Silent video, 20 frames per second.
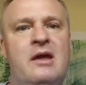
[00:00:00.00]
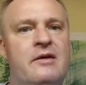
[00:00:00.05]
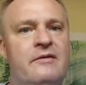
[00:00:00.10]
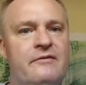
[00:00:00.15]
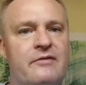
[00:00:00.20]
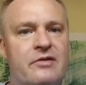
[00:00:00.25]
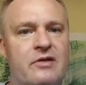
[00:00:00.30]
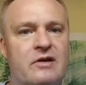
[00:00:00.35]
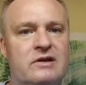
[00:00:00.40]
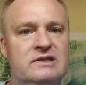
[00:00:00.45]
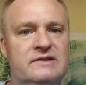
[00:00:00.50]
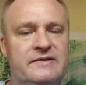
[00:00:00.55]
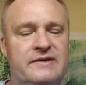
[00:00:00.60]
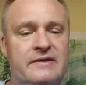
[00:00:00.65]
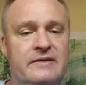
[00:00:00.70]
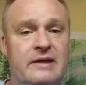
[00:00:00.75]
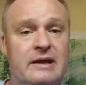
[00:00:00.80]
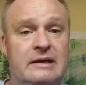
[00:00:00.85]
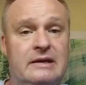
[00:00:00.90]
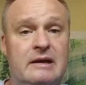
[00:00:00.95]
those of you
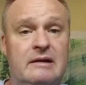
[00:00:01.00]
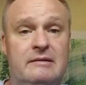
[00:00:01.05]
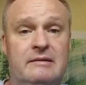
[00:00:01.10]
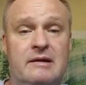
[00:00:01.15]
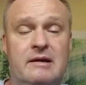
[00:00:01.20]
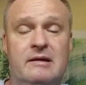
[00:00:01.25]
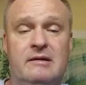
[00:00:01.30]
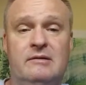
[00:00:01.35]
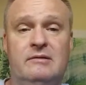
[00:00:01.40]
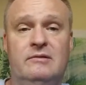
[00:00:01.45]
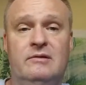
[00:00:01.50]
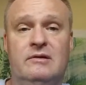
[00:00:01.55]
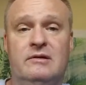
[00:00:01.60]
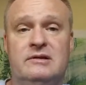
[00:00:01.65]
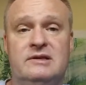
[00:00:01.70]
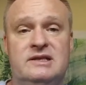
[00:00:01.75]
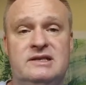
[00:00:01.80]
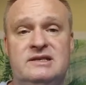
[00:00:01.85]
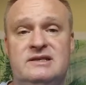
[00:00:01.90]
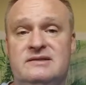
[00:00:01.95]
that don't know or
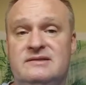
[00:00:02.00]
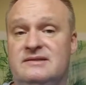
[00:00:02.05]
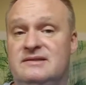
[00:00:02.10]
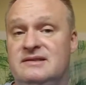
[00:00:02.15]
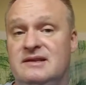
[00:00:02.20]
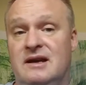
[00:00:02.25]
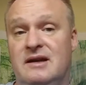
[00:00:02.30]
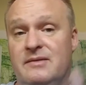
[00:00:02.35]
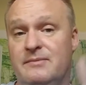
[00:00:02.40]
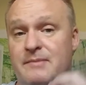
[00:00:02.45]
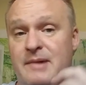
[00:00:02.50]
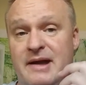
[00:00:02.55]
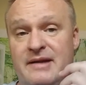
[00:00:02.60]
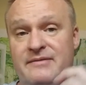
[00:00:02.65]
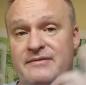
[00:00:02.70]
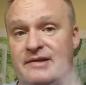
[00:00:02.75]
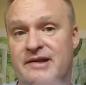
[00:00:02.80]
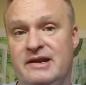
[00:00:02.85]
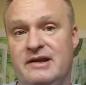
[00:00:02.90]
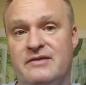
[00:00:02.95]
just saw my
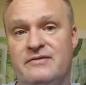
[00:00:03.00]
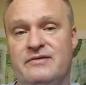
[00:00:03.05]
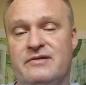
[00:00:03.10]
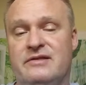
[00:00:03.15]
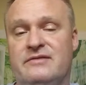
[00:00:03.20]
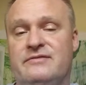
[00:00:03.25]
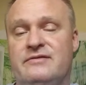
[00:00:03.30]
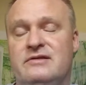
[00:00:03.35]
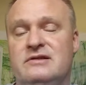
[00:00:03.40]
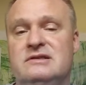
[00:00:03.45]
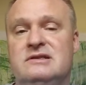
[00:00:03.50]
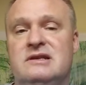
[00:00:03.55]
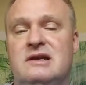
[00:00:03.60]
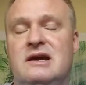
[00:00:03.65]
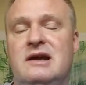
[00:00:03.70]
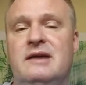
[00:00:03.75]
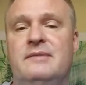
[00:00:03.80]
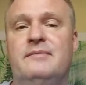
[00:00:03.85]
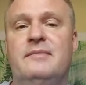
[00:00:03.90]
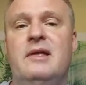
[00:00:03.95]
video for the first
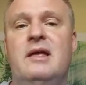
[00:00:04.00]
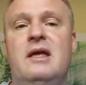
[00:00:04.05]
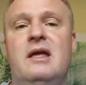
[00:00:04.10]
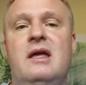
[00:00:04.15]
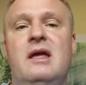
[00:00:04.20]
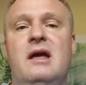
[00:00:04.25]
time,